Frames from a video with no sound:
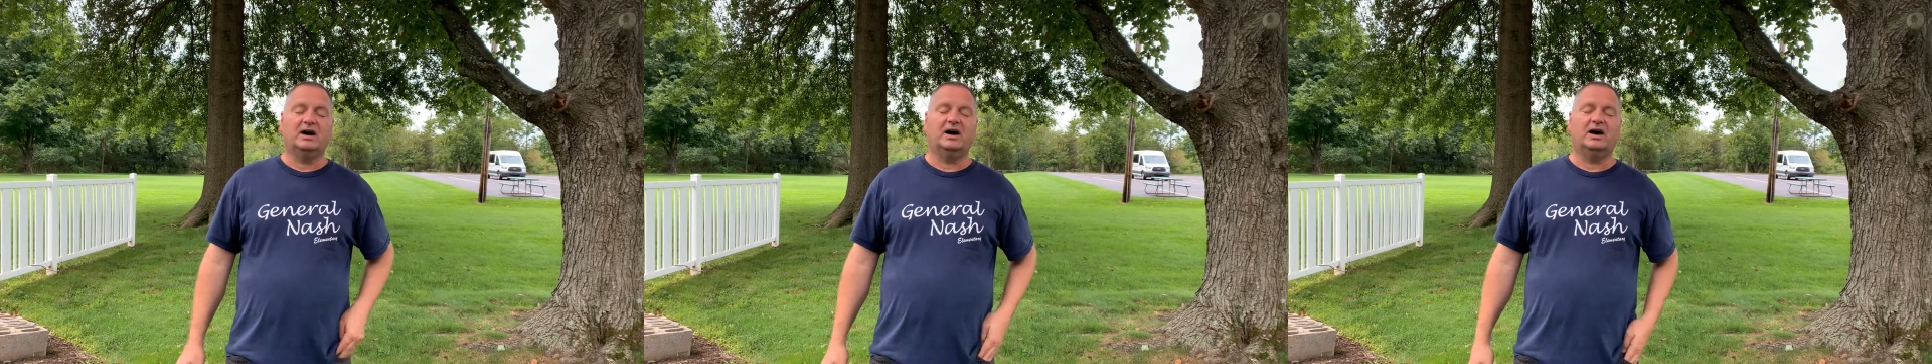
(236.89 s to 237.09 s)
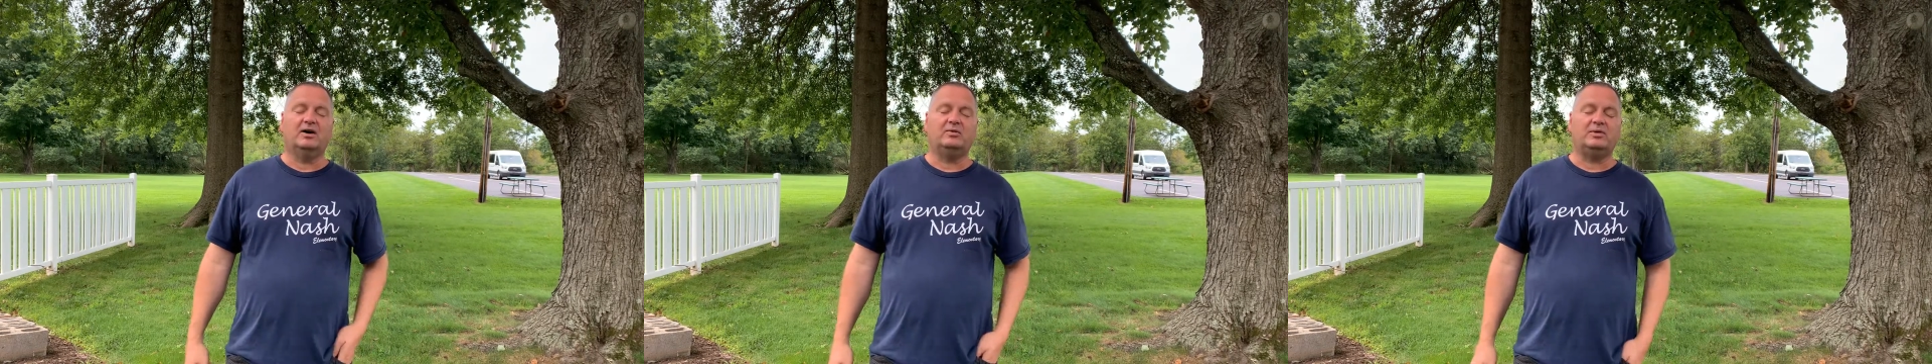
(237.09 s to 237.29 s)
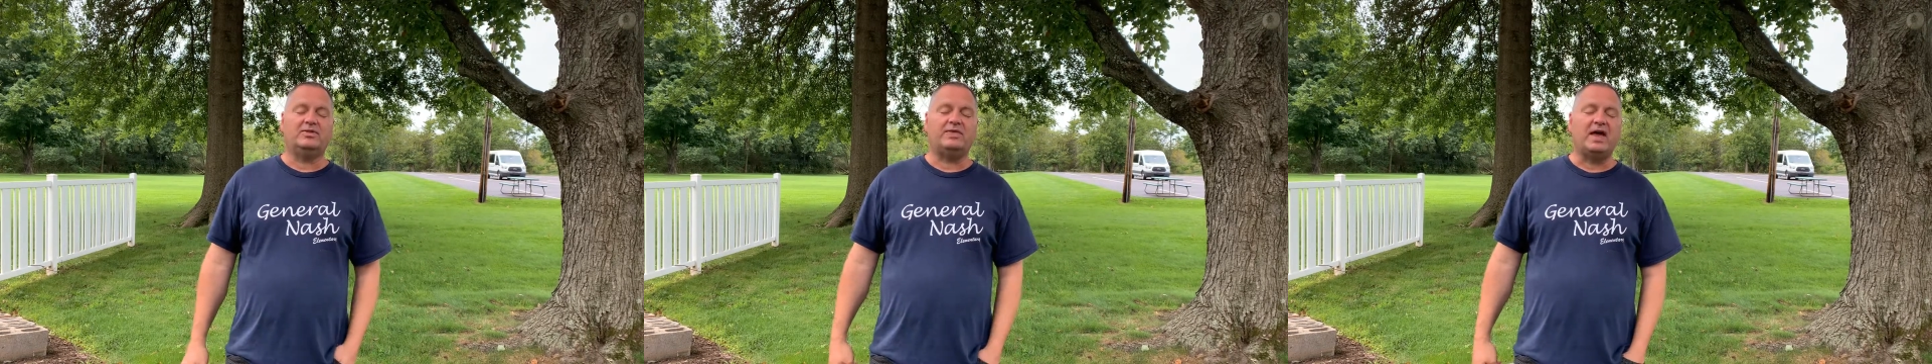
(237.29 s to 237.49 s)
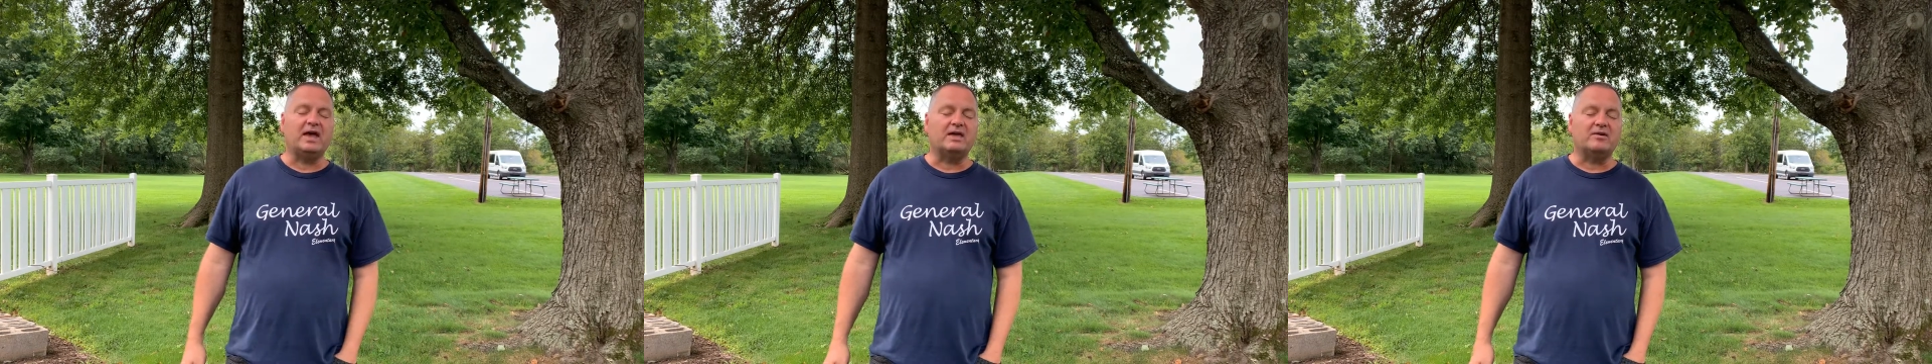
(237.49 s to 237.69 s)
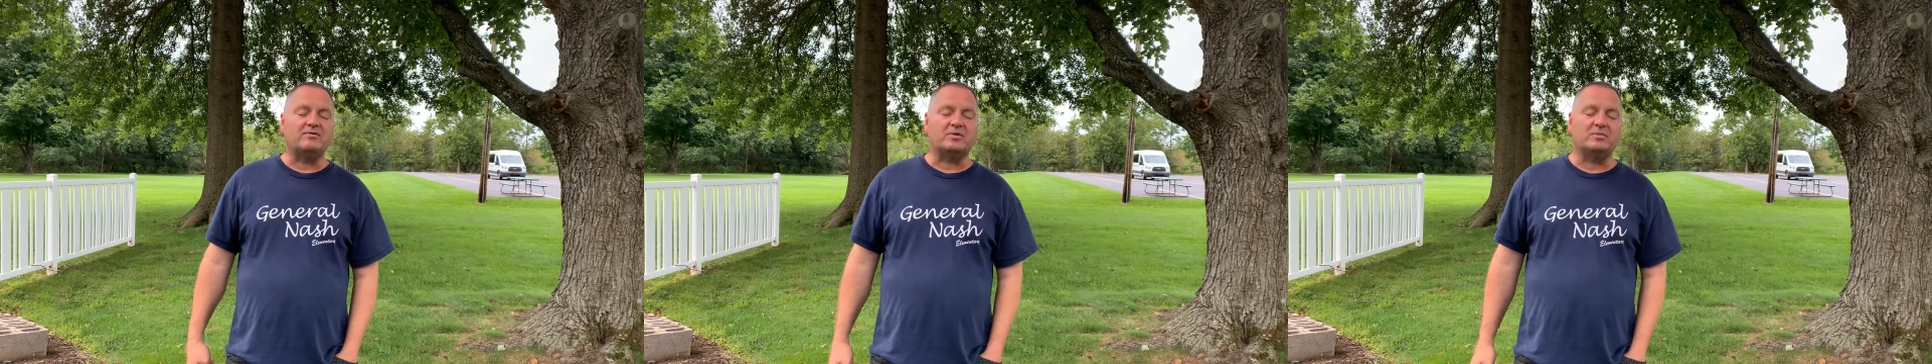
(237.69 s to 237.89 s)
Uh, we
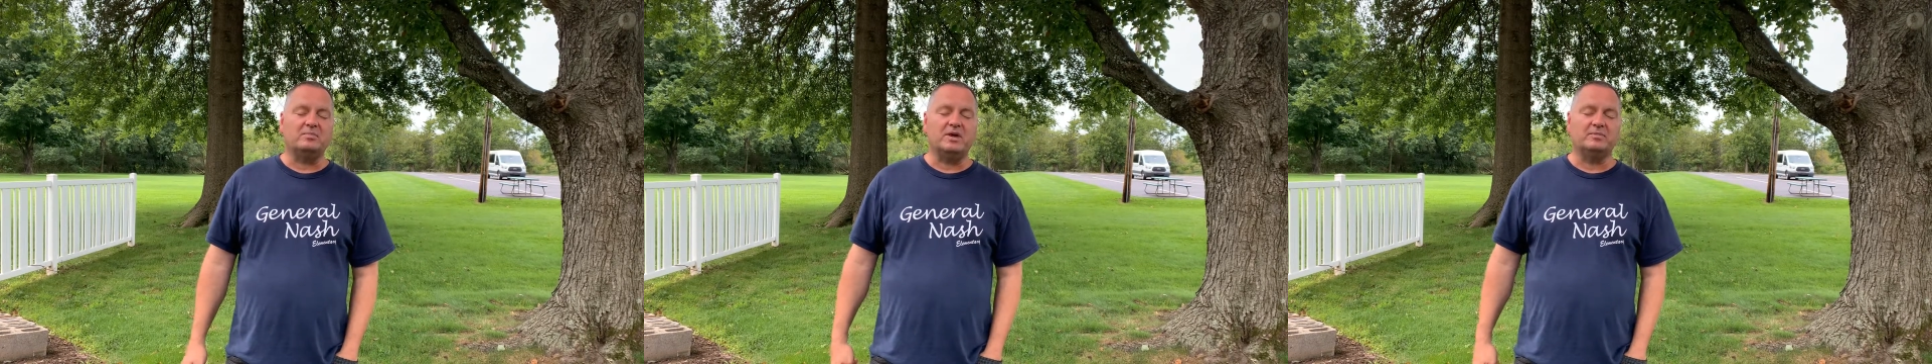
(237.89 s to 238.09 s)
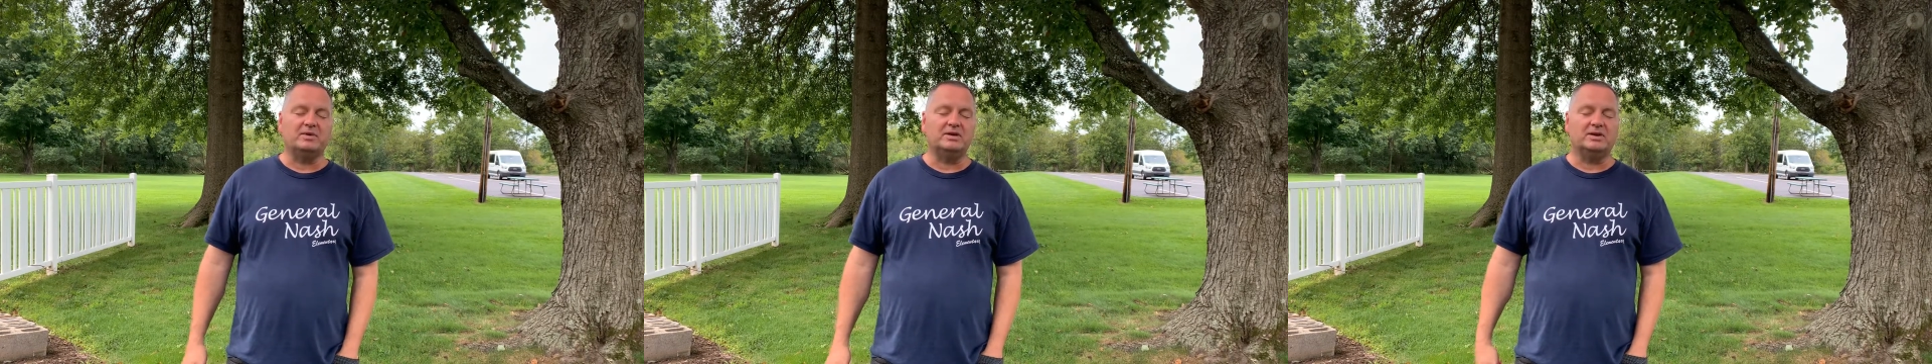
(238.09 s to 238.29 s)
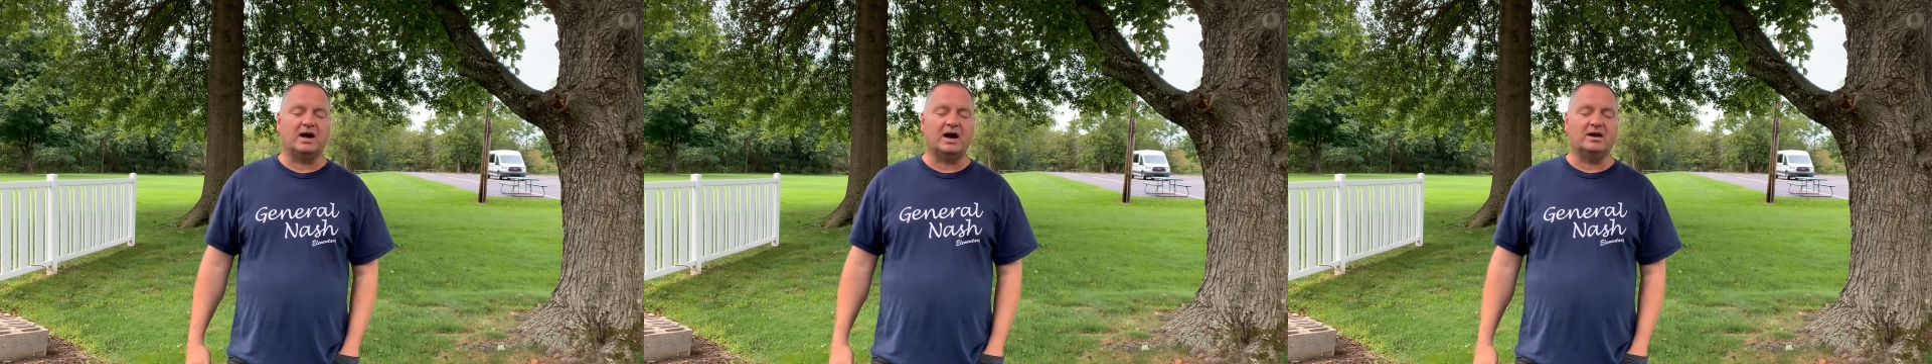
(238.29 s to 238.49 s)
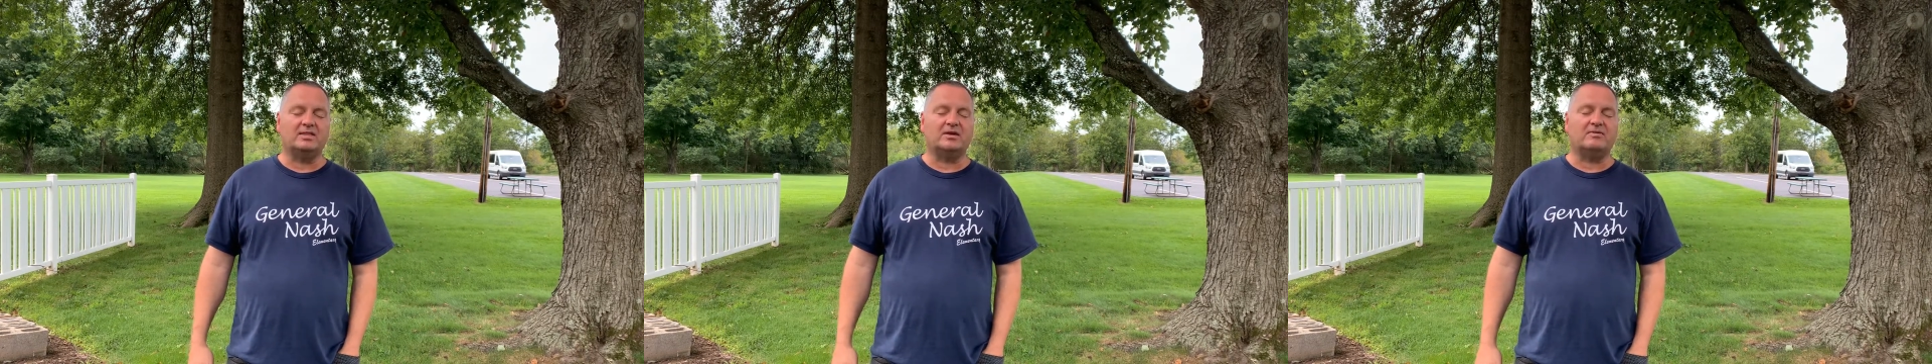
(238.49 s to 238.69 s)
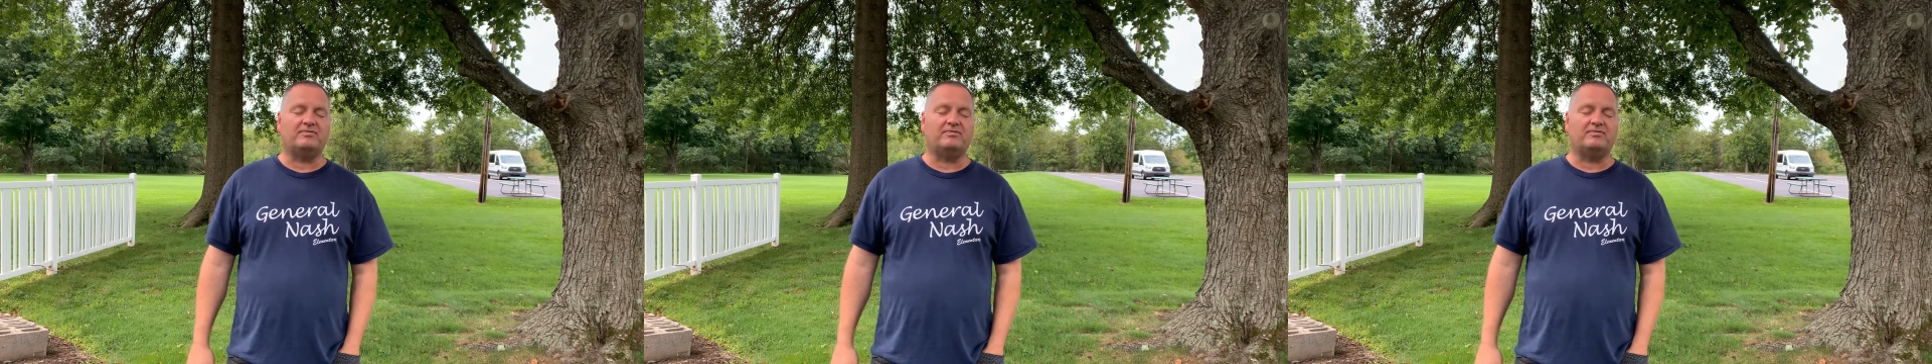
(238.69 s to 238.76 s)
thank you for Mim and Don and their